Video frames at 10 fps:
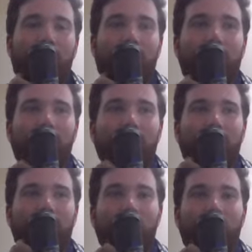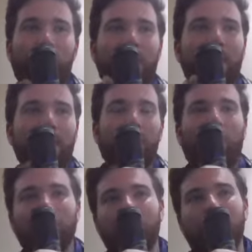And they went and
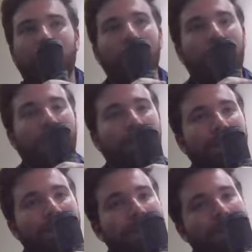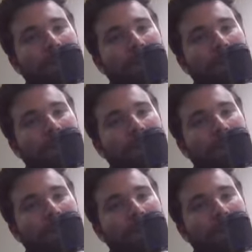lost both games